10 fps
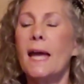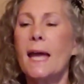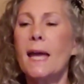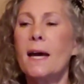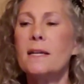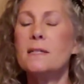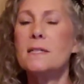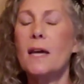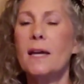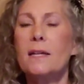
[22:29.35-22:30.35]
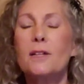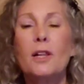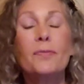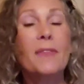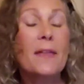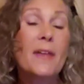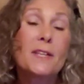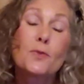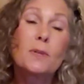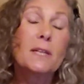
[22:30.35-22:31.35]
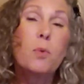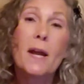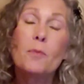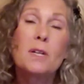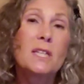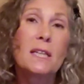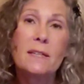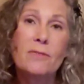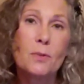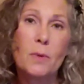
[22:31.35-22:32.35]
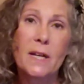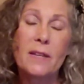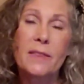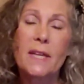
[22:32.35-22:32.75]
And that's really what I want to leave you with,